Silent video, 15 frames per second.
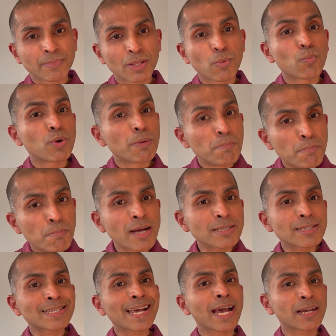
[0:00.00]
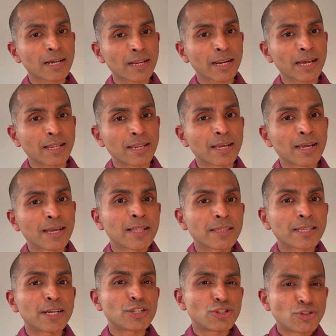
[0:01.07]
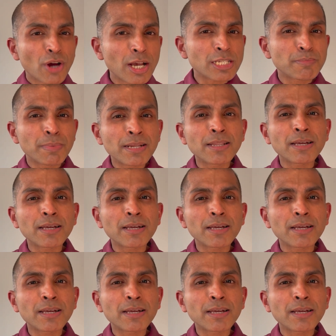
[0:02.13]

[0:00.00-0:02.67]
We must calculate the adjustment